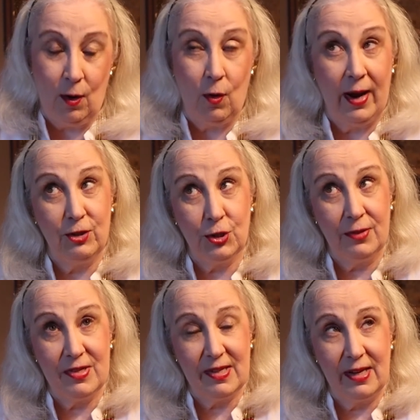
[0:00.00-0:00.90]
Or I should
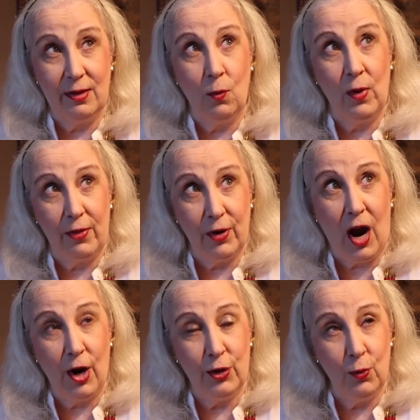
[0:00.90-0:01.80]
have said, whether
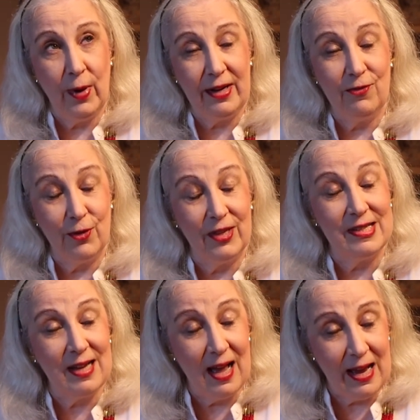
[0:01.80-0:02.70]
are you ready for the
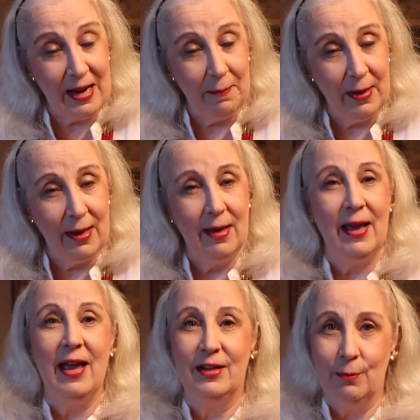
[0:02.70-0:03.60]
time
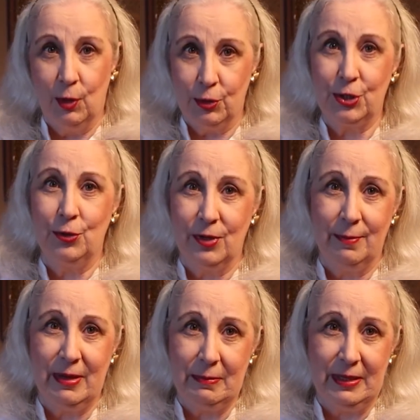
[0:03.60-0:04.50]
and emotional
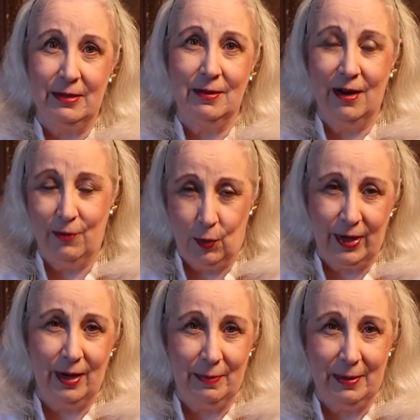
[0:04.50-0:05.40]
commitment of
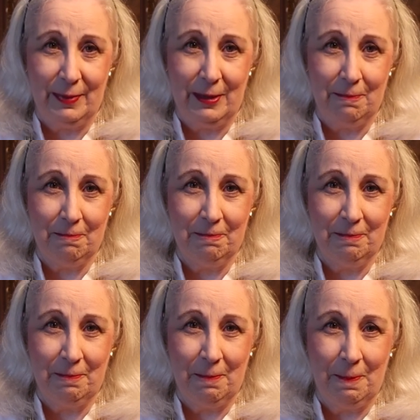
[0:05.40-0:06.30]
owning a puppy?
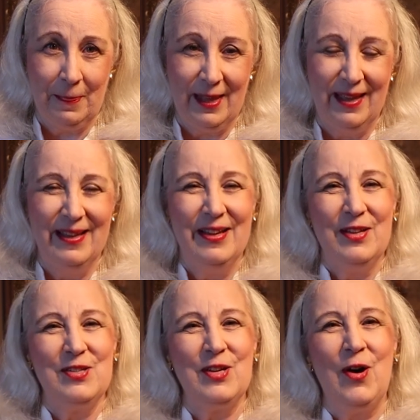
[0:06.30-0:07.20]

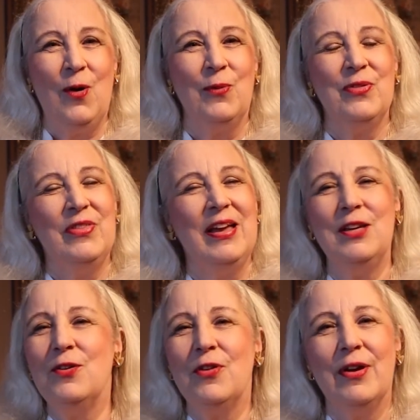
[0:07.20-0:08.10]
So
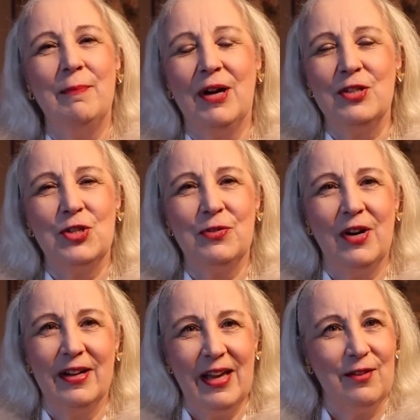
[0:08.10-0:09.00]
thank you very much
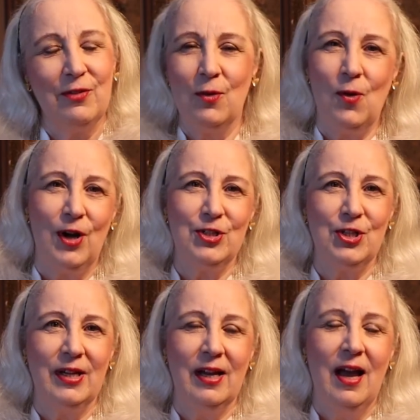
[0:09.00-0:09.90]
again for
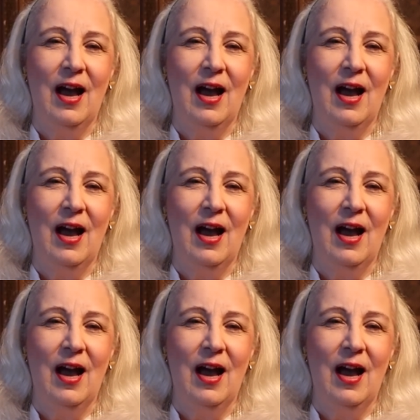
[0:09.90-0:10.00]
watching.